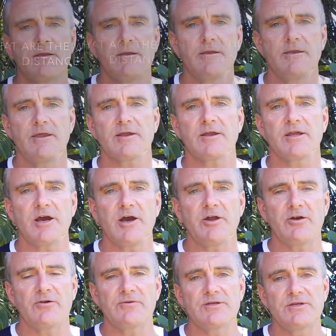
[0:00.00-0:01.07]
Yeah,
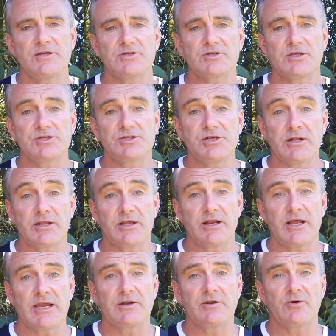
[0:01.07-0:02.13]
Kokoda is generally an
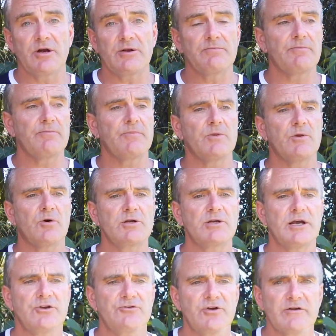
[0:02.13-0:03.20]
8-night,
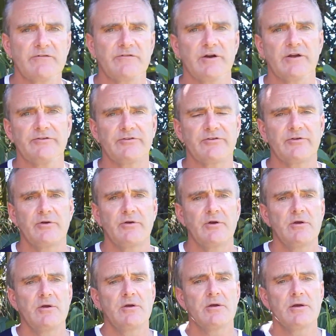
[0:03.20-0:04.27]
9-day trek for us.
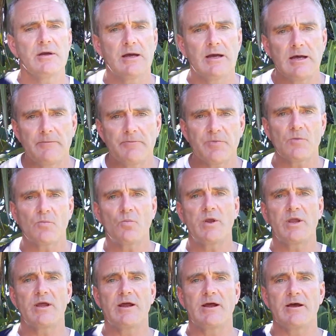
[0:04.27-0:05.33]

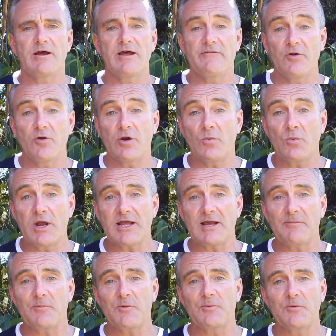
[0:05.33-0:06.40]
We have an early
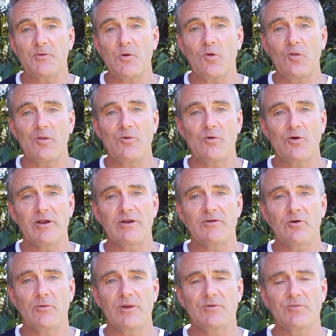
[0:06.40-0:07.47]
wake-up call in the morning,
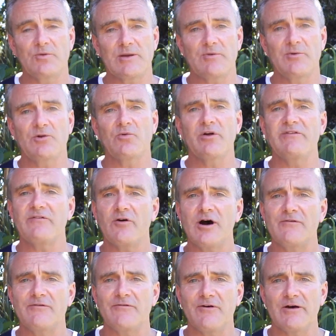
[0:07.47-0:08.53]
normally somewhere between
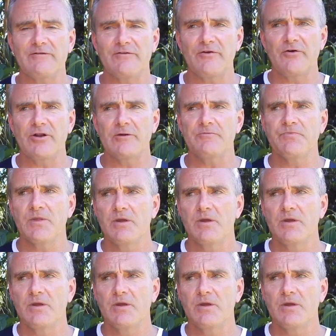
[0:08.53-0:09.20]
5 and 5:30,